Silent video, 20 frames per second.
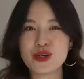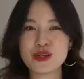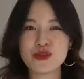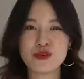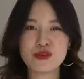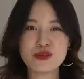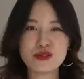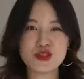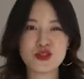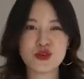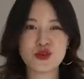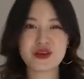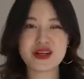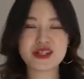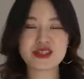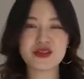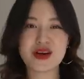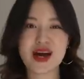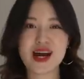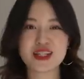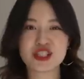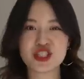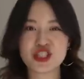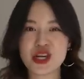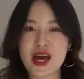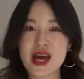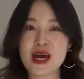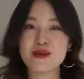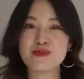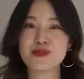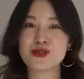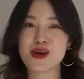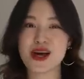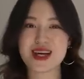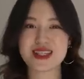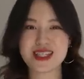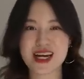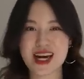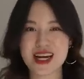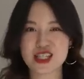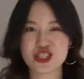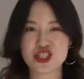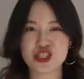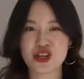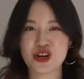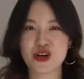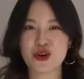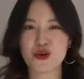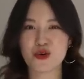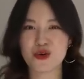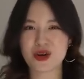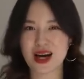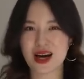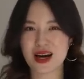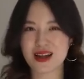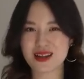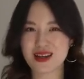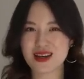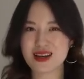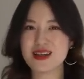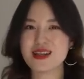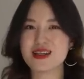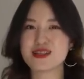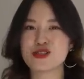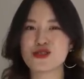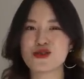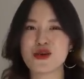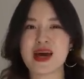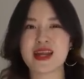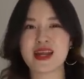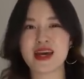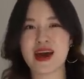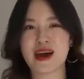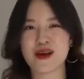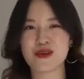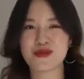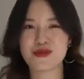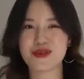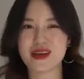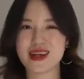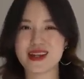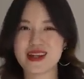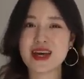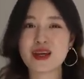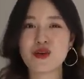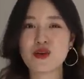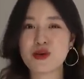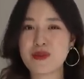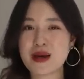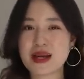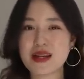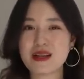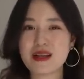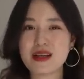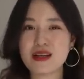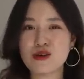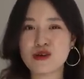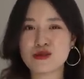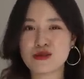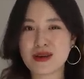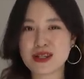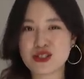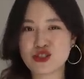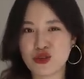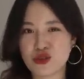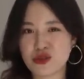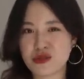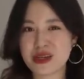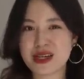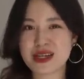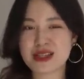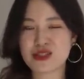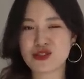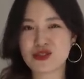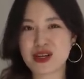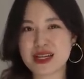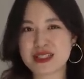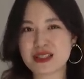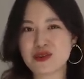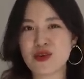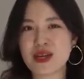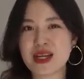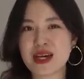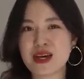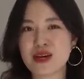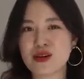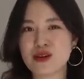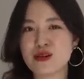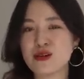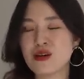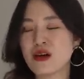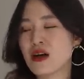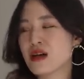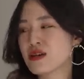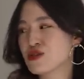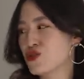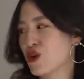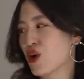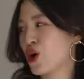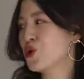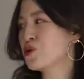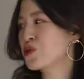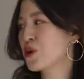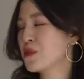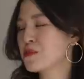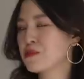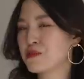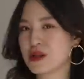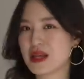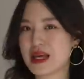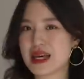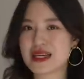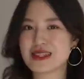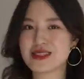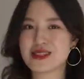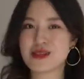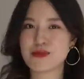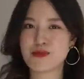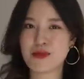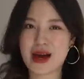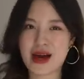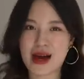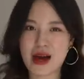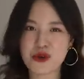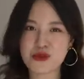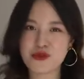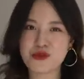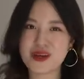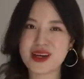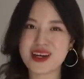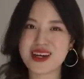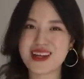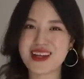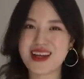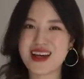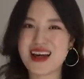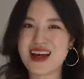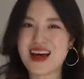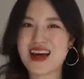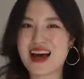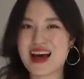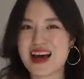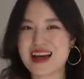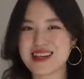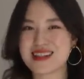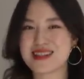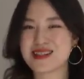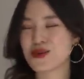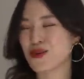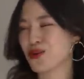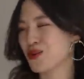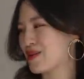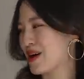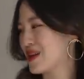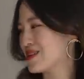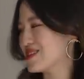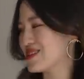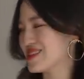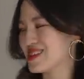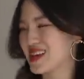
You can use jewelry to add shape, to add texture or color into any outfit. And I repeatedly use my jewelry in today's video to help complete my outfit, as you're about to